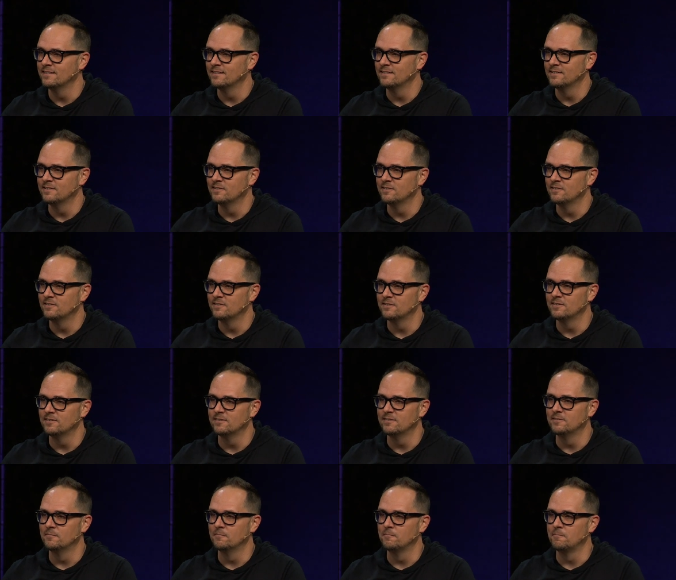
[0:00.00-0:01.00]

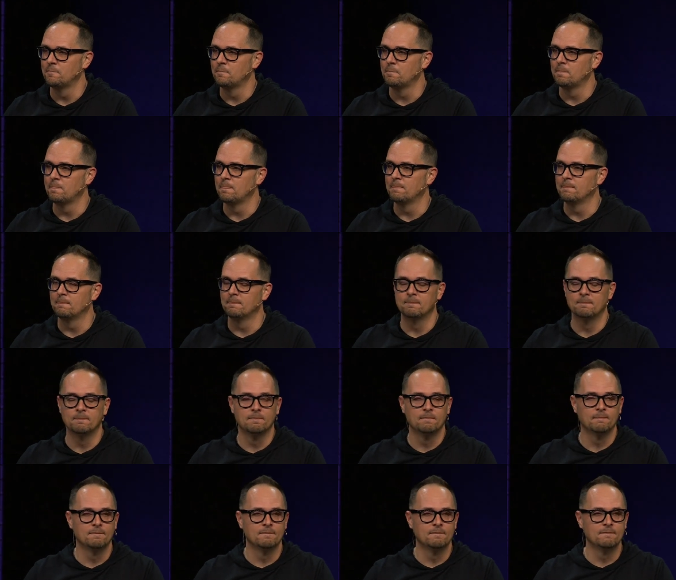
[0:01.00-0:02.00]

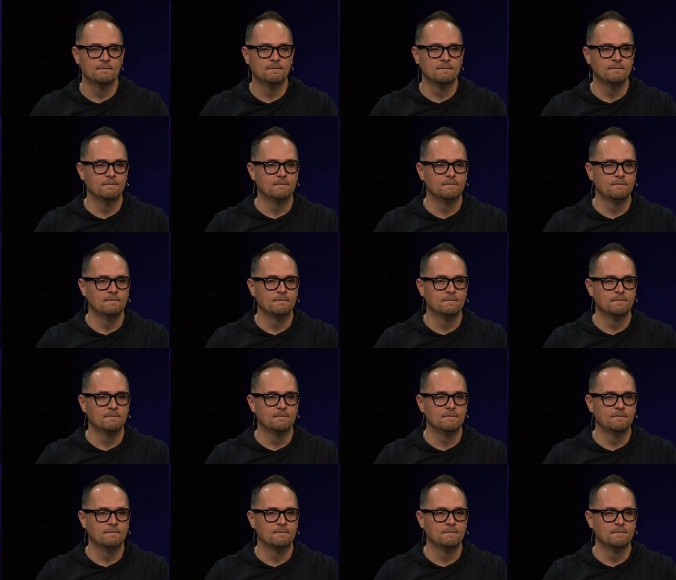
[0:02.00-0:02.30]
[no speech]